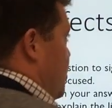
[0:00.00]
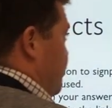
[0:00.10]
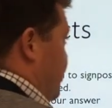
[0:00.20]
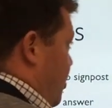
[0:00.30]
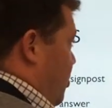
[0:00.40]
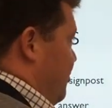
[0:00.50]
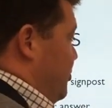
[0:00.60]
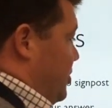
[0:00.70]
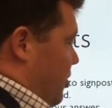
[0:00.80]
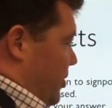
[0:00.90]
So what have
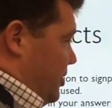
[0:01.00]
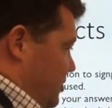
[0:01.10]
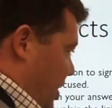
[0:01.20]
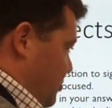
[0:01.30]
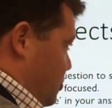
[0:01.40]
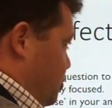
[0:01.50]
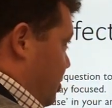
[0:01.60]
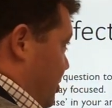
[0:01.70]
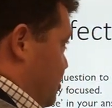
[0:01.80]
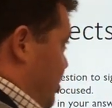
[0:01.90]
we got then? How to
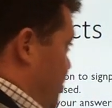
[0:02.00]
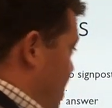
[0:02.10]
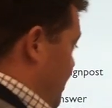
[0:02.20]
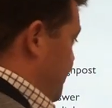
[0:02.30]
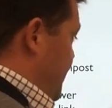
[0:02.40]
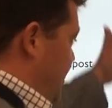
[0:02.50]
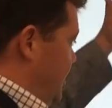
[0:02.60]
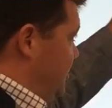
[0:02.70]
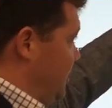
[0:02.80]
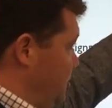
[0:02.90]
structure it? Well,
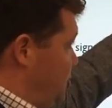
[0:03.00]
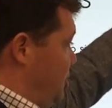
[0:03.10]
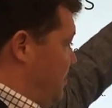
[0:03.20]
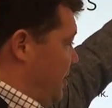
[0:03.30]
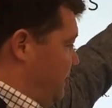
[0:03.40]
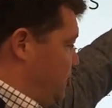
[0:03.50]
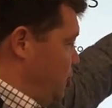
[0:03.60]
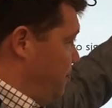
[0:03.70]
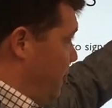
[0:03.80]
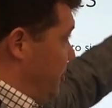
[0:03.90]
essentially you make
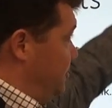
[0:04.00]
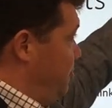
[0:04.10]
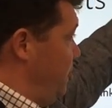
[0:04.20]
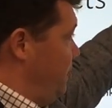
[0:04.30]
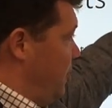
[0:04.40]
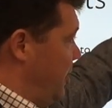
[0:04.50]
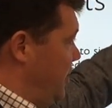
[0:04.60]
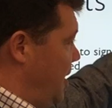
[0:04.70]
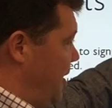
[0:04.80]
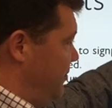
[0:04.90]
2 points. Point
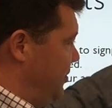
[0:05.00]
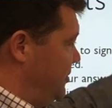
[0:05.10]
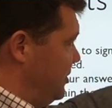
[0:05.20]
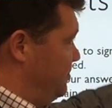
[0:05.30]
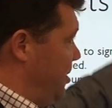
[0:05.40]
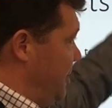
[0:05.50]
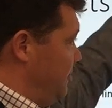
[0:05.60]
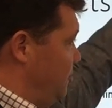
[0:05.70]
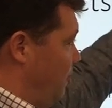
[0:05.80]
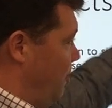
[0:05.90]
1, evidence explain.
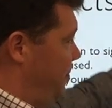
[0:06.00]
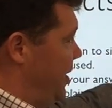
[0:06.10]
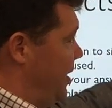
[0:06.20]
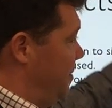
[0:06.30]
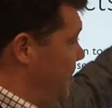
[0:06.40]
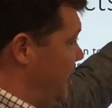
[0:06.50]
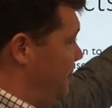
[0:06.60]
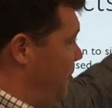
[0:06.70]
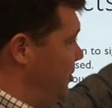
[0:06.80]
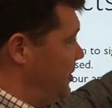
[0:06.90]
Normal P, make a
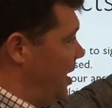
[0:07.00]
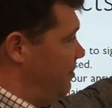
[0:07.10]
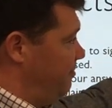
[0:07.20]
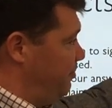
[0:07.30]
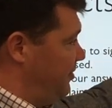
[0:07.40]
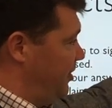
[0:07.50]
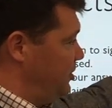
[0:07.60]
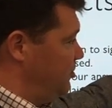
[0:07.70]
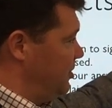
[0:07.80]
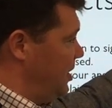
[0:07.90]
point,
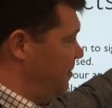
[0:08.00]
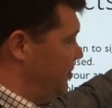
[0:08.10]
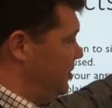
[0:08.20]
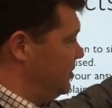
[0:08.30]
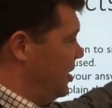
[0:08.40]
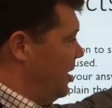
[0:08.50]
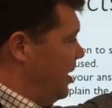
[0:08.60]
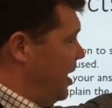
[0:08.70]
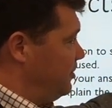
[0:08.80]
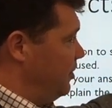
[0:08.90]
provide your evidence,
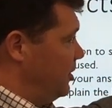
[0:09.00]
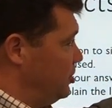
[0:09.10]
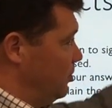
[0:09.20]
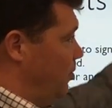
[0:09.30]
explanation.